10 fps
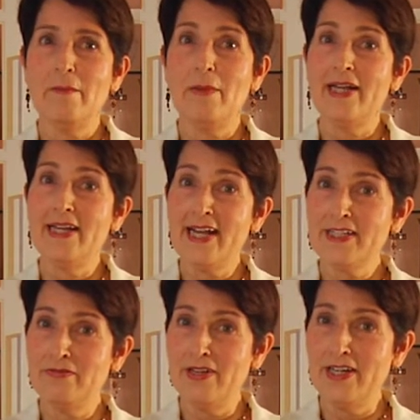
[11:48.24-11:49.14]
My
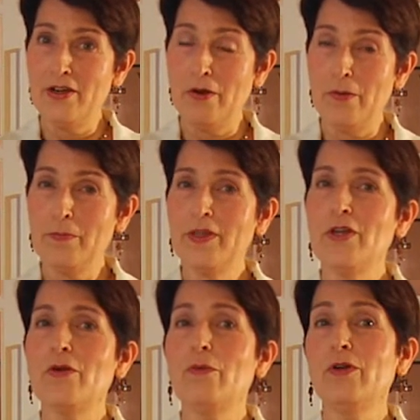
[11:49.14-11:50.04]
next video
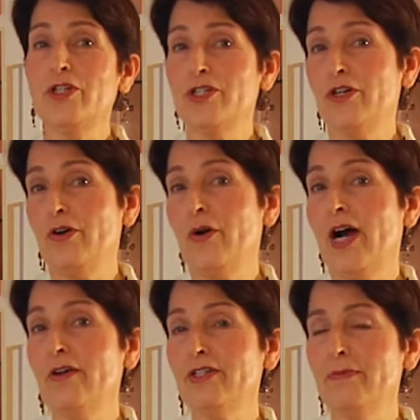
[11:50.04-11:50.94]
will show
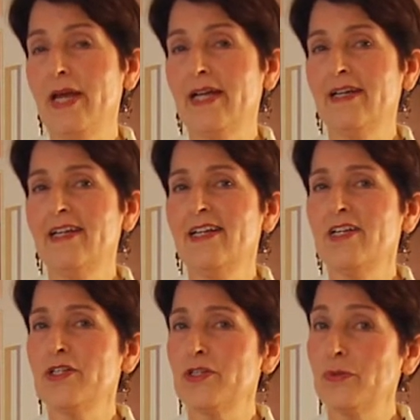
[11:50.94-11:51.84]
how to make
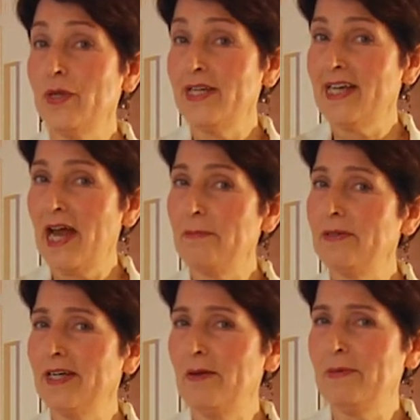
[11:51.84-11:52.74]
sweet
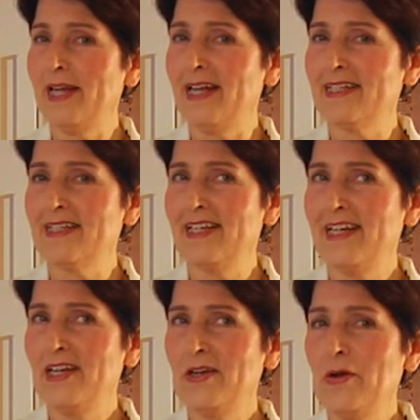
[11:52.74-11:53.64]
apple cupcakes
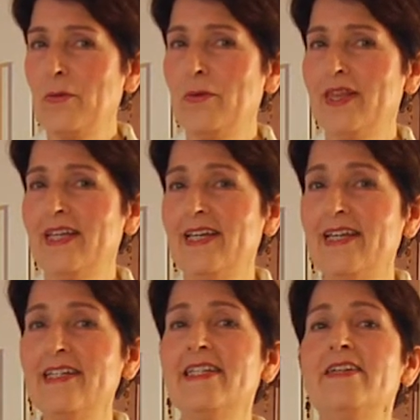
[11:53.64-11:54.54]
with
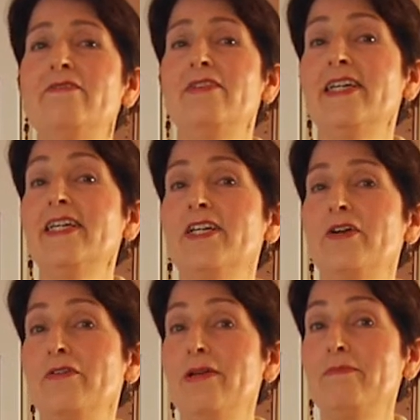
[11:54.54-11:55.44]
easy vegan
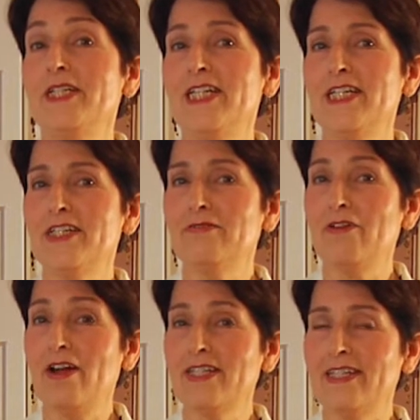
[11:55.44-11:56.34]
cream cheese
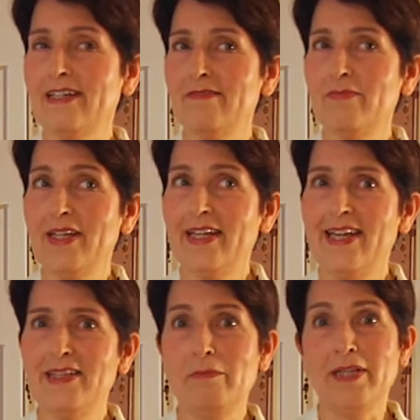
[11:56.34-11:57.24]
frosting
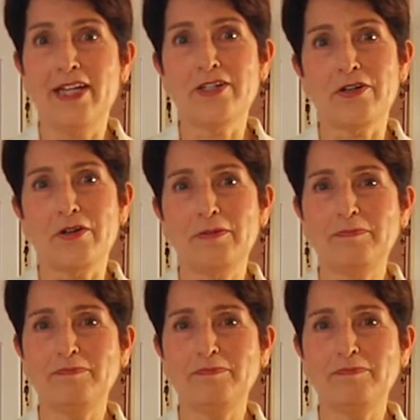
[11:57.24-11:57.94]
in the blender.